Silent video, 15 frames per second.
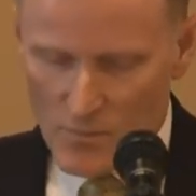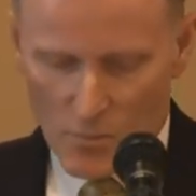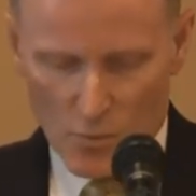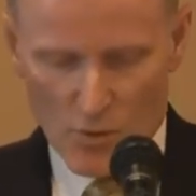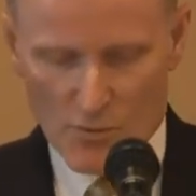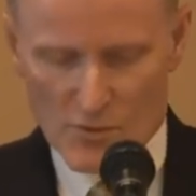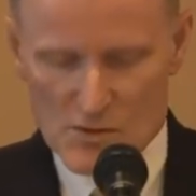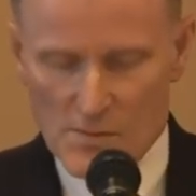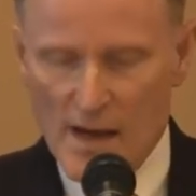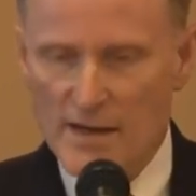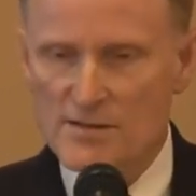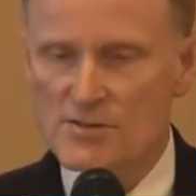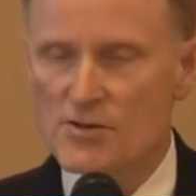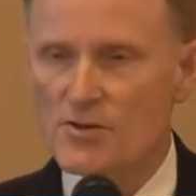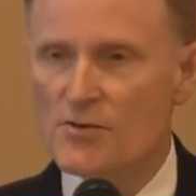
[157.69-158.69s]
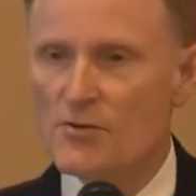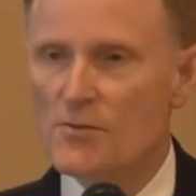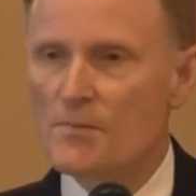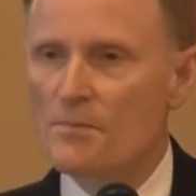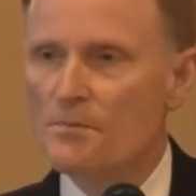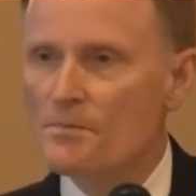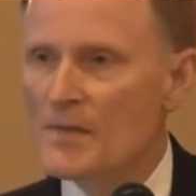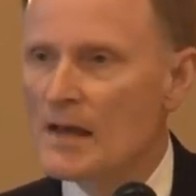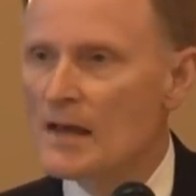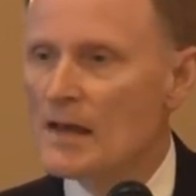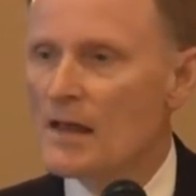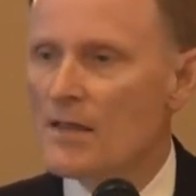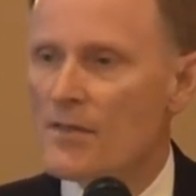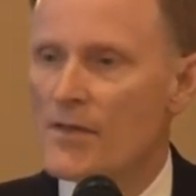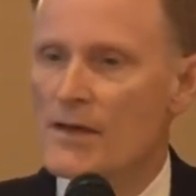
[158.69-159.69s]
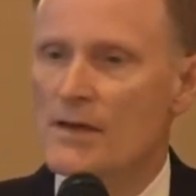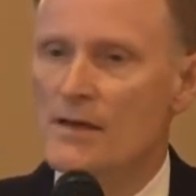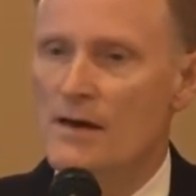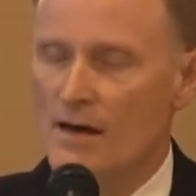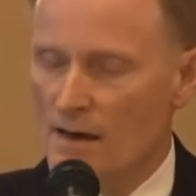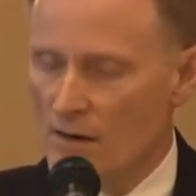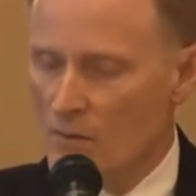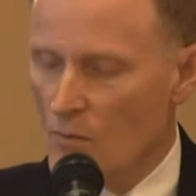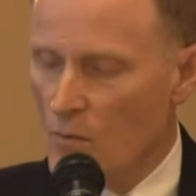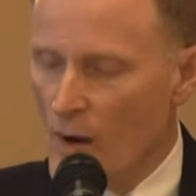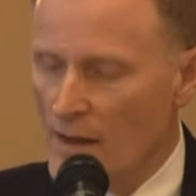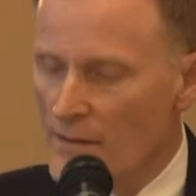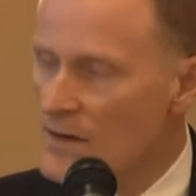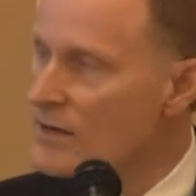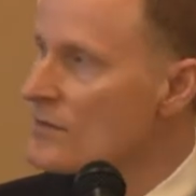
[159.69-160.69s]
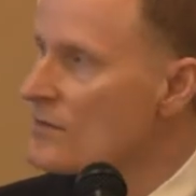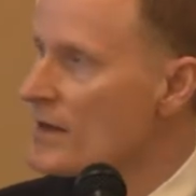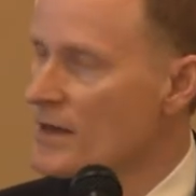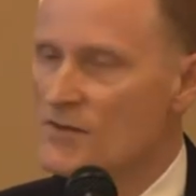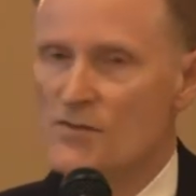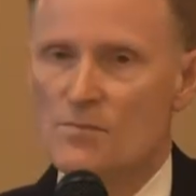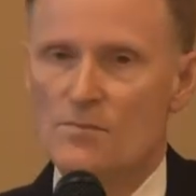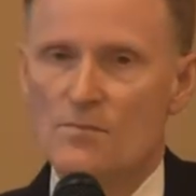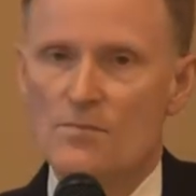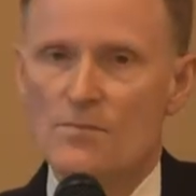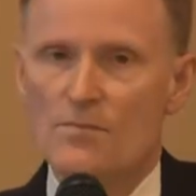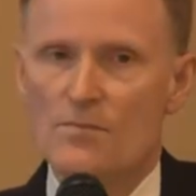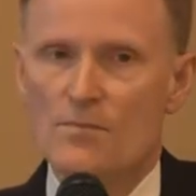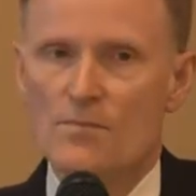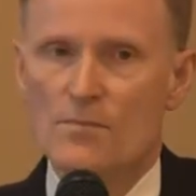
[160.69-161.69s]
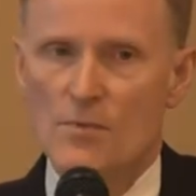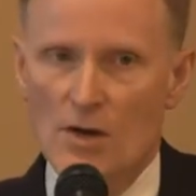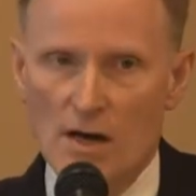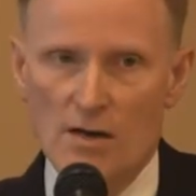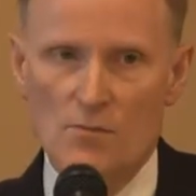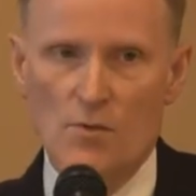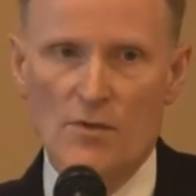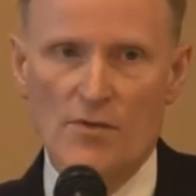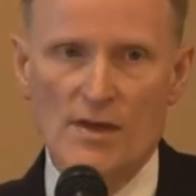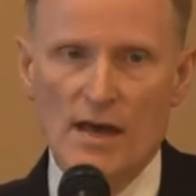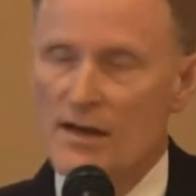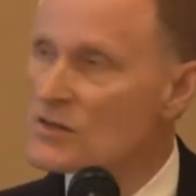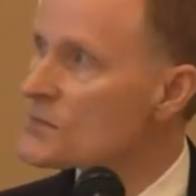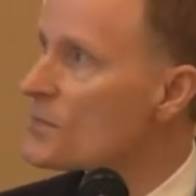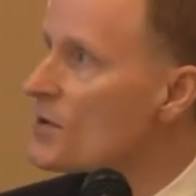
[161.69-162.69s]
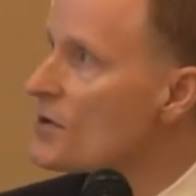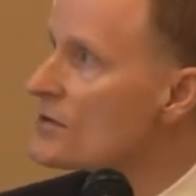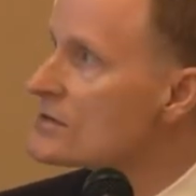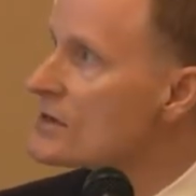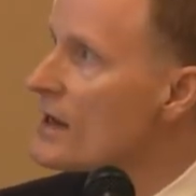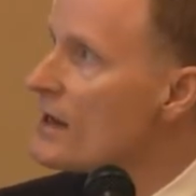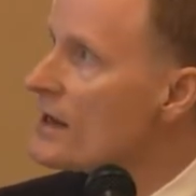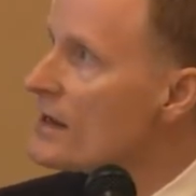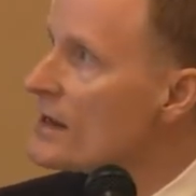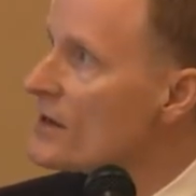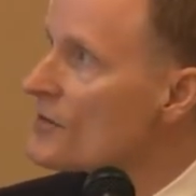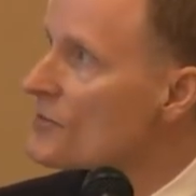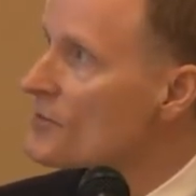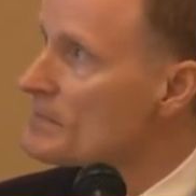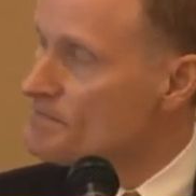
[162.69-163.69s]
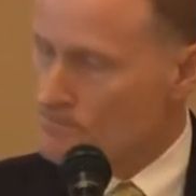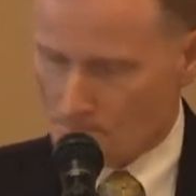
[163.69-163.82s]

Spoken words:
with respect to the way that it's done with the experts is